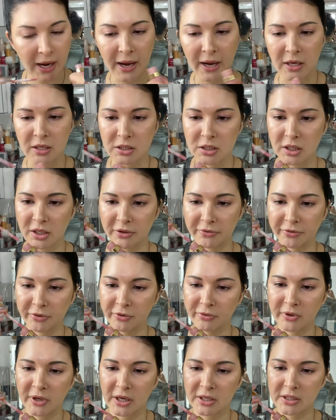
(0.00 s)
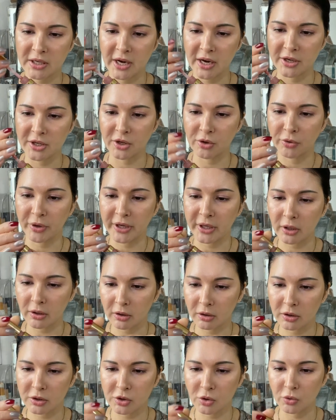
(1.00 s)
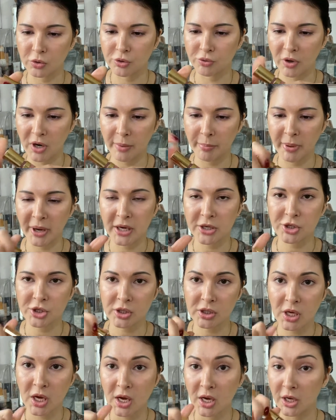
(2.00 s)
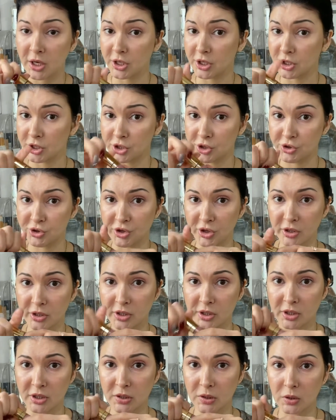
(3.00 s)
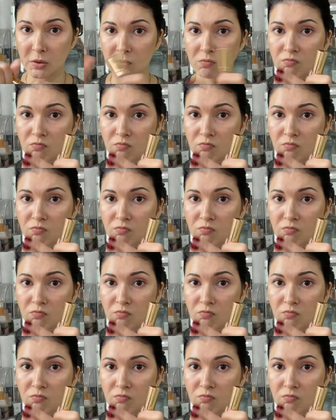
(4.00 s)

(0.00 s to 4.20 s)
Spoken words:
And if you've got any wrinkles or dry patches, it just